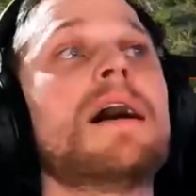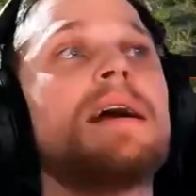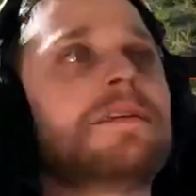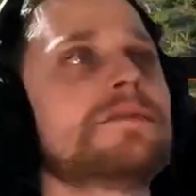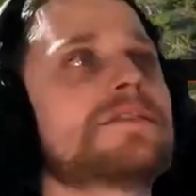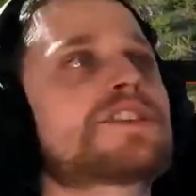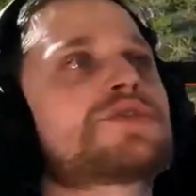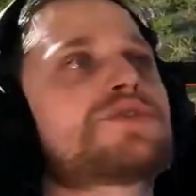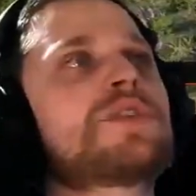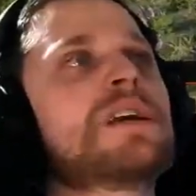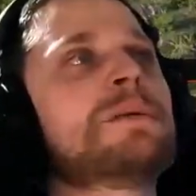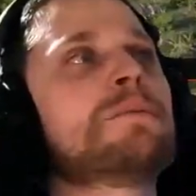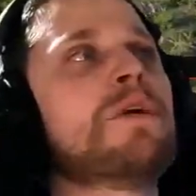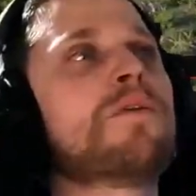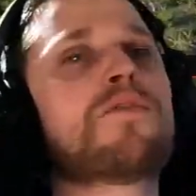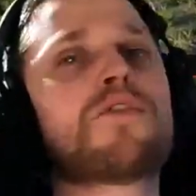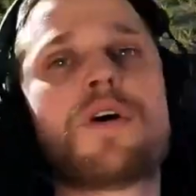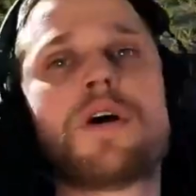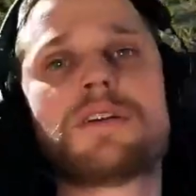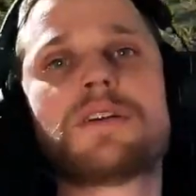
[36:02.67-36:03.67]
stream
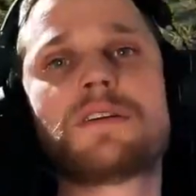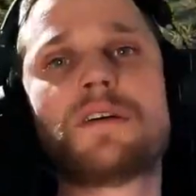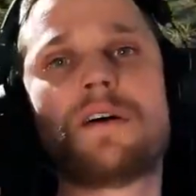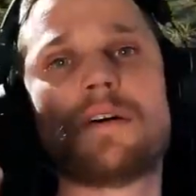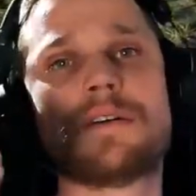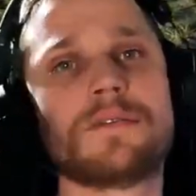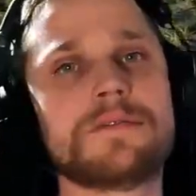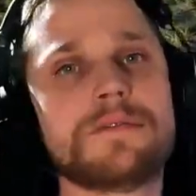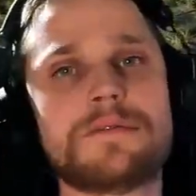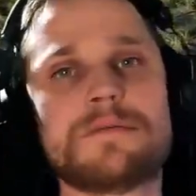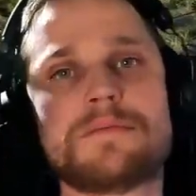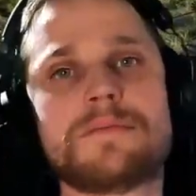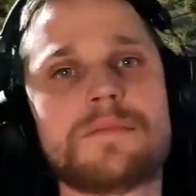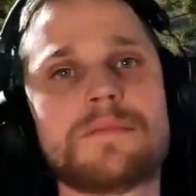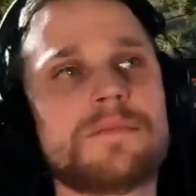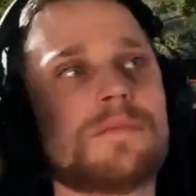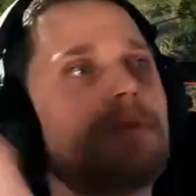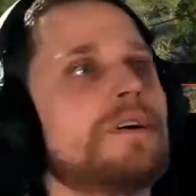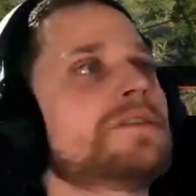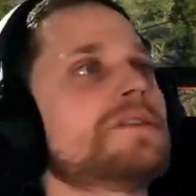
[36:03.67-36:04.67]
over on
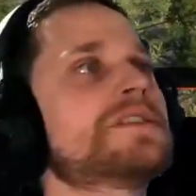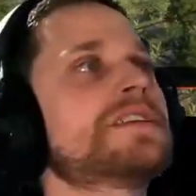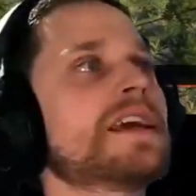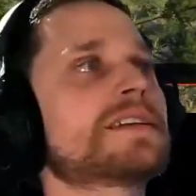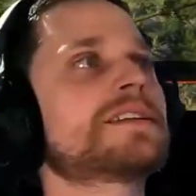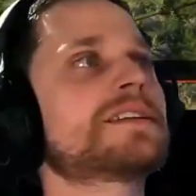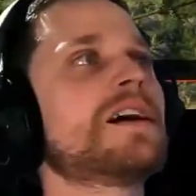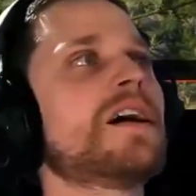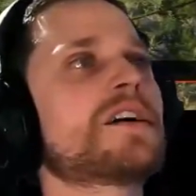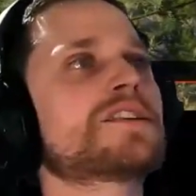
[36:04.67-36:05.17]
TikTok, so